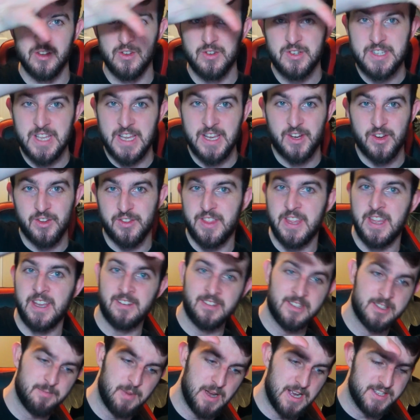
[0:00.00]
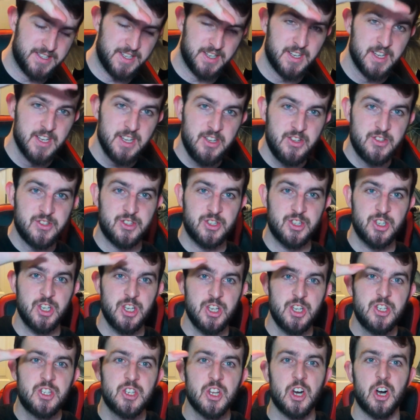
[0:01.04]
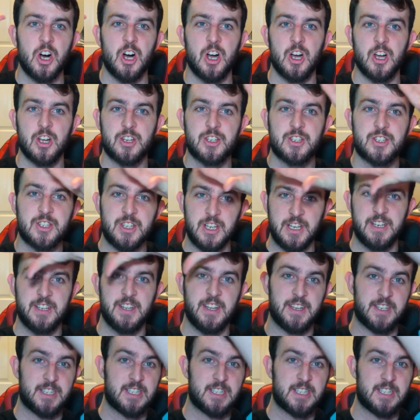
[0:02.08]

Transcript: a news anchor thing goes by, it's like, Z-Talks,